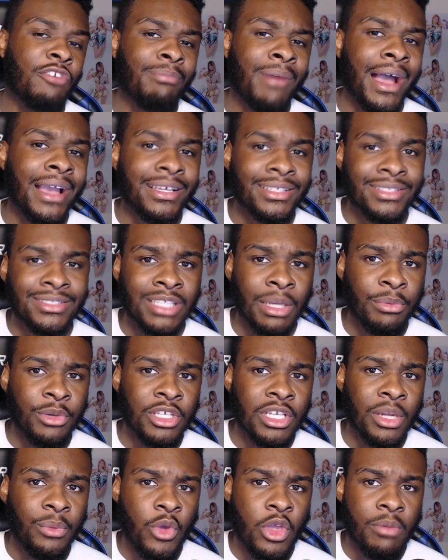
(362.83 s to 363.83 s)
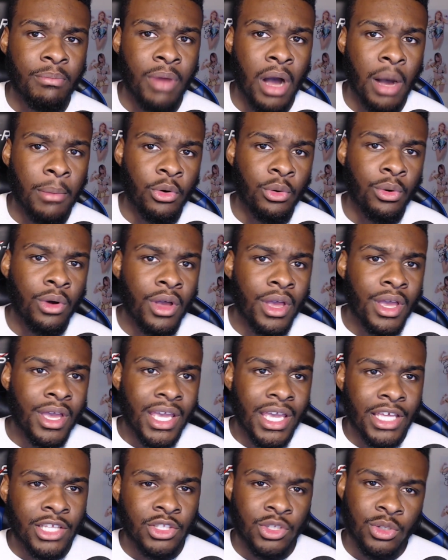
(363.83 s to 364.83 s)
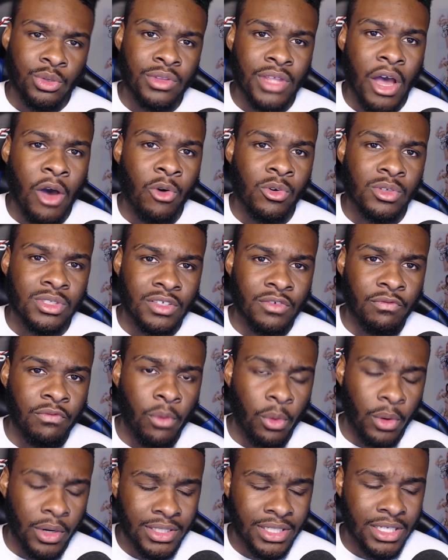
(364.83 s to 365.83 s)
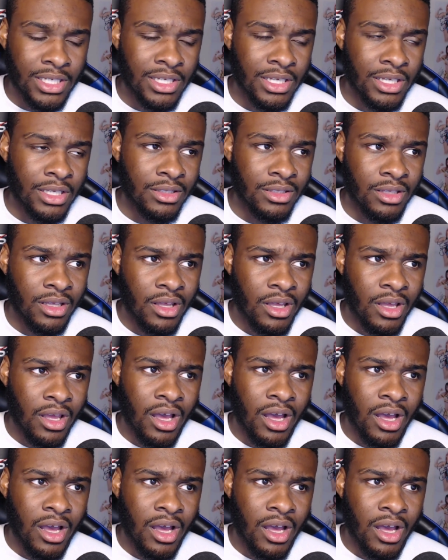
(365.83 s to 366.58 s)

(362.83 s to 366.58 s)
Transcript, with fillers: of my WWE bubble in 2014,